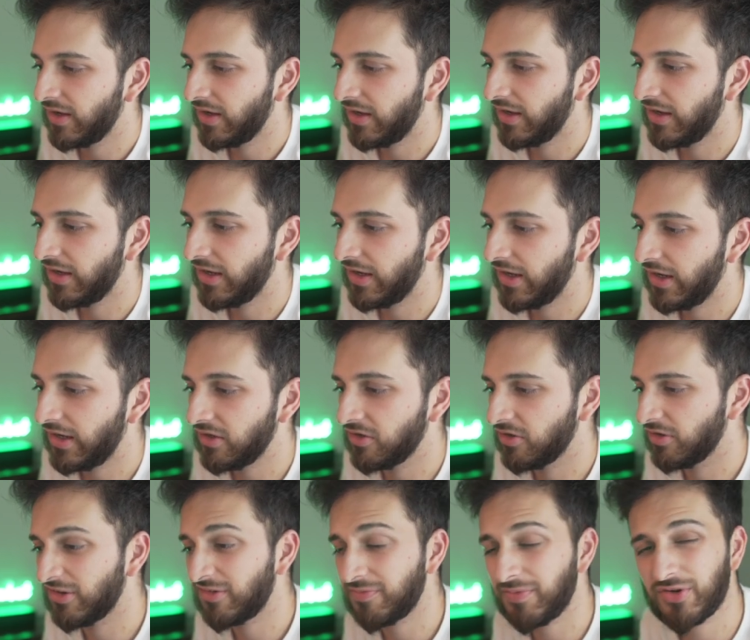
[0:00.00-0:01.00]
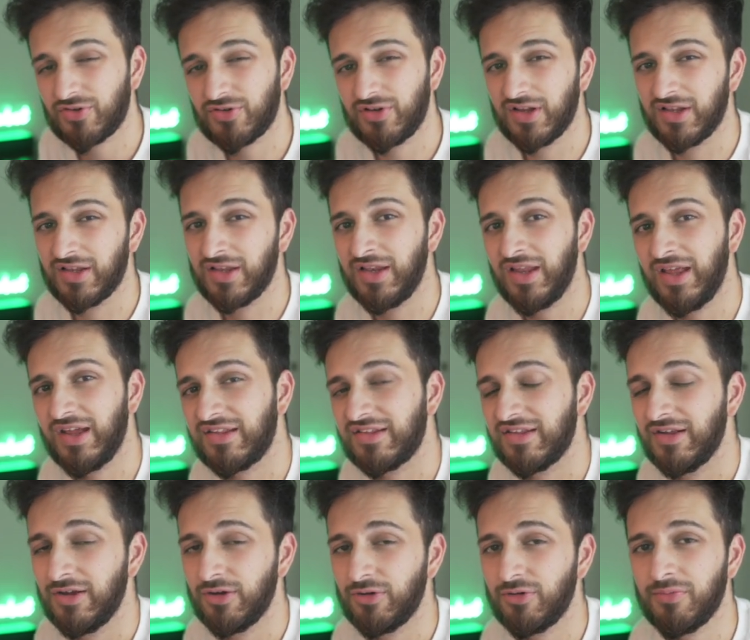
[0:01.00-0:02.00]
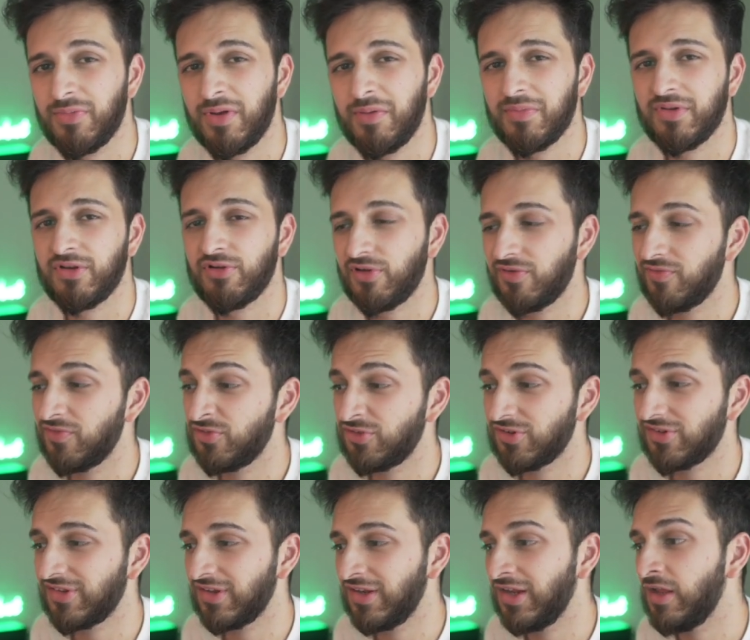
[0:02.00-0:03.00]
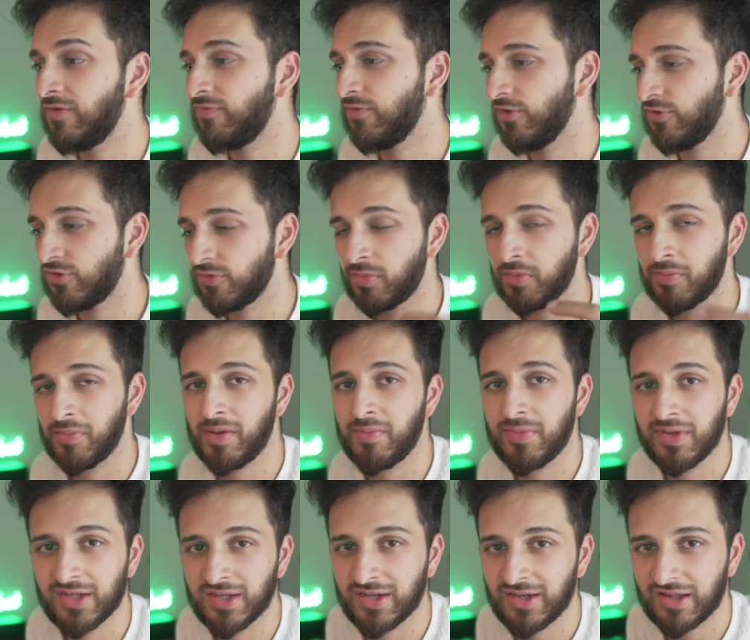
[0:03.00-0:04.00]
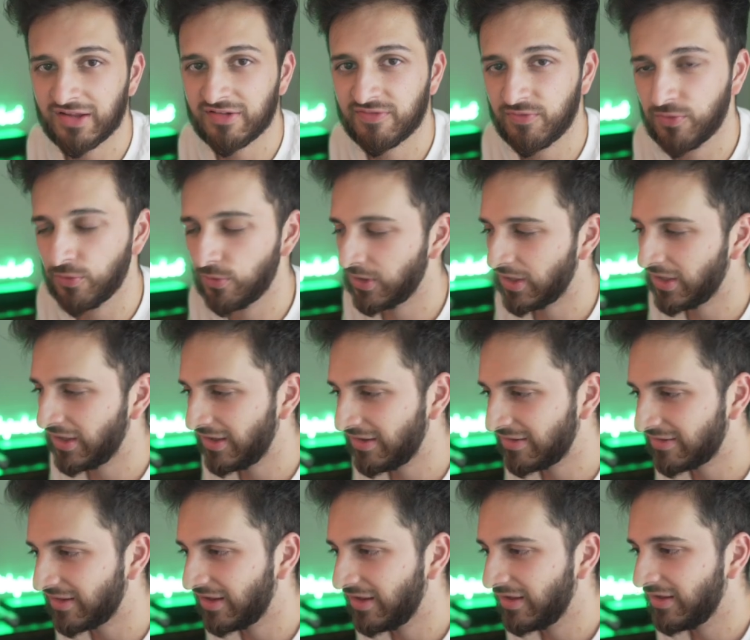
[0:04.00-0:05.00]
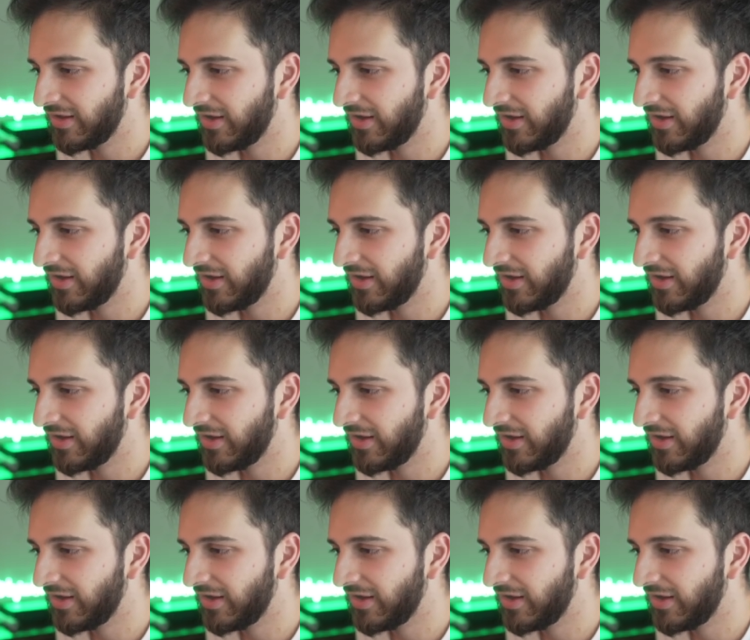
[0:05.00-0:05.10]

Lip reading: You know, especially in the next, or maybe not even just the near future, but maybe in the next few years.